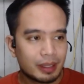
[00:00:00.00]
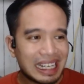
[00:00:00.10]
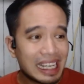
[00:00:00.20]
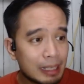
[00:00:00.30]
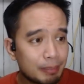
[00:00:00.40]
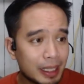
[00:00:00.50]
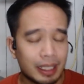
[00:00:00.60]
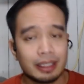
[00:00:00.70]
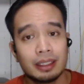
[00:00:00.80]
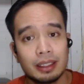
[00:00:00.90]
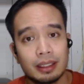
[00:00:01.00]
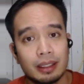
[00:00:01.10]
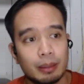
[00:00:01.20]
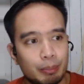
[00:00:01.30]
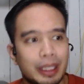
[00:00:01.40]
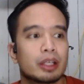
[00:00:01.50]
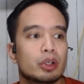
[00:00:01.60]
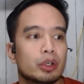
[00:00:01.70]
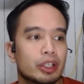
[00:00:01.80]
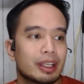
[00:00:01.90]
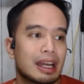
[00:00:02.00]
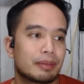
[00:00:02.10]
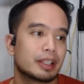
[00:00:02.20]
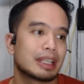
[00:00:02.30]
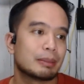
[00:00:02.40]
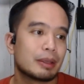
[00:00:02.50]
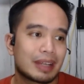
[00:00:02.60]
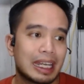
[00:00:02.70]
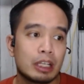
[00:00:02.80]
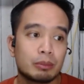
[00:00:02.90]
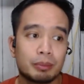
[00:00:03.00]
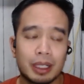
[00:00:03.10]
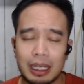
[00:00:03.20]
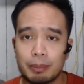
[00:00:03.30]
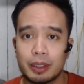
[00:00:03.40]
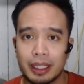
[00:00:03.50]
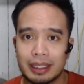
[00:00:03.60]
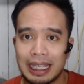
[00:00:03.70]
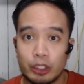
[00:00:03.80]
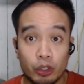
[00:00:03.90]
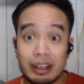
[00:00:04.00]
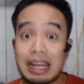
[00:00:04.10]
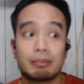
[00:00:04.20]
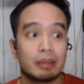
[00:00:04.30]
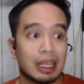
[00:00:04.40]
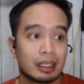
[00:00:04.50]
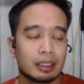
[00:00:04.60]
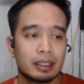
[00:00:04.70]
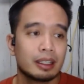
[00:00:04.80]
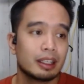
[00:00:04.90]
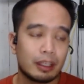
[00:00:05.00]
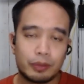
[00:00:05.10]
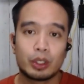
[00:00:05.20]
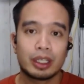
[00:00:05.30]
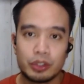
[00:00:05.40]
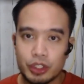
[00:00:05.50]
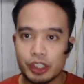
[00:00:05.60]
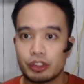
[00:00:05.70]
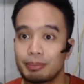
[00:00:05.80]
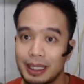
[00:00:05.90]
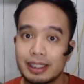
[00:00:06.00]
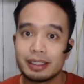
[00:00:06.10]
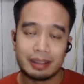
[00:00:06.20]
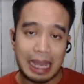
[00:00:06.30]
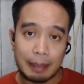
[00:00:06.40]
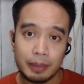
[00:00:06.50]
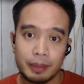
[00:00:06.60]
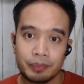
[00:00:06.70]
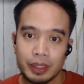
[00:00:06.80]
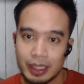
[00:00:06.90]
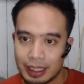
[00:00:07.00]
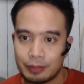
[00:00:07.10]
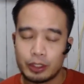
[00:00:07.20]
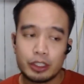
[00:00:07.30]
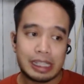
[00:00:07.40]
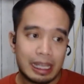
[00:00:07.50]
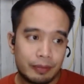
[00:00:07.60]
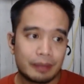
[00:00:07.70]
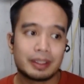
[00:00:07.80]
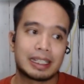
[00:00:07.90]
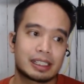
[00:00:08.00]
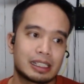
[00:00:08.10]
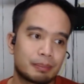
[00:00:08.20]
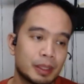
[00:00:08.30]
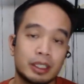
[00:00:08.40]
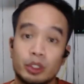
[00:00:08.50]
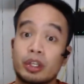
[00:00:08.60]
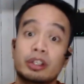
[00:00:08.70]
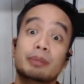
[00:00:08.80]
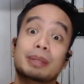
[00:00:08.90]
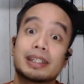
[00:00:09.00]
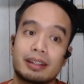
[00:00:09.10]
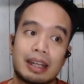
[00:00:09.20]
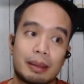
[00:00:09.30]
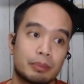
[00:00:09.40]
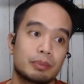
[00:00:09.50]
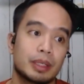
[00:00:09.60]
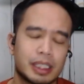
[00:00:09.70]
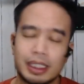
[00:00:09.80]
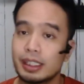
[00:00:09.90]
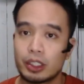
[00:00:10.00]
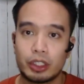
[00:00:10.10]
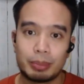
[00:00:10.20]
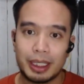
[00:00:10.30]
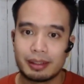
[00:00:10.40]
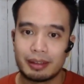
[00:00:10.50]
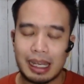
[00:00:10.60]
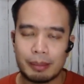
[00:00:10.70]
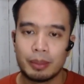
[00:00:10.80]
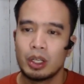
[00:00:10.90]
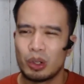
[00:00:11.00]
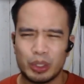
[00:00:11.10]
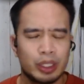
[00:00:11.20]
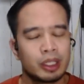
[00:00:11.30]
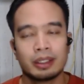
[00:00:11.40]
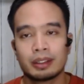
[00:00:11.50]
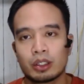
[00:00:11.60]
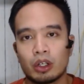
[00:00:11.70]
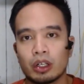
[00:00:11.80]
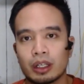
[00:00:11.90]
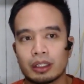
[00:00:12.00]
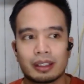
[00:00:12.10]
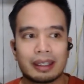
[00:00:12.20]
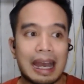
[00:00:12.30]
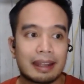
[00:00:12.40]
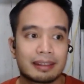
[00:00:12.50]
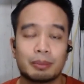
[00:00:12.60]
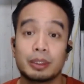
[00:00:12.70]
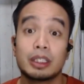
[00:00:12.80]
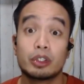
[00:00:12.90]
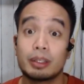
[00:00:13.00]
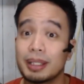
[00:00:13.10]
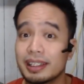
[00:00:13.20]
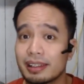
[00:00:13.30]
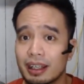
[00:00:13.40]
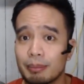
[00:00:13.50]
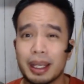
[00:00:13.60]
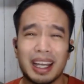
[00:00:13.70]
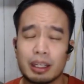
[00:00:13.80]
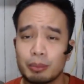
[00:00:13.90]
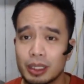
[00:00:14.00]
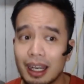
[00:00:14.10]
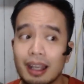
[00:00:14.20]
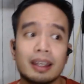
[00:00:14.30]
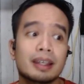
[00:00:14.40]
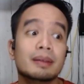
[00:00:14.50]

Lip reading: kaya pa rin, pero you're gonna have a hard time. If kaya mo mag-upgrade, kahit yung RAM lang, if you can just replace the RAM, if you have a desktop, you can replace the RAM. It's easy to replace the RAM, or you can call, can ask somebody to replace the RAM, bayaran mo lang.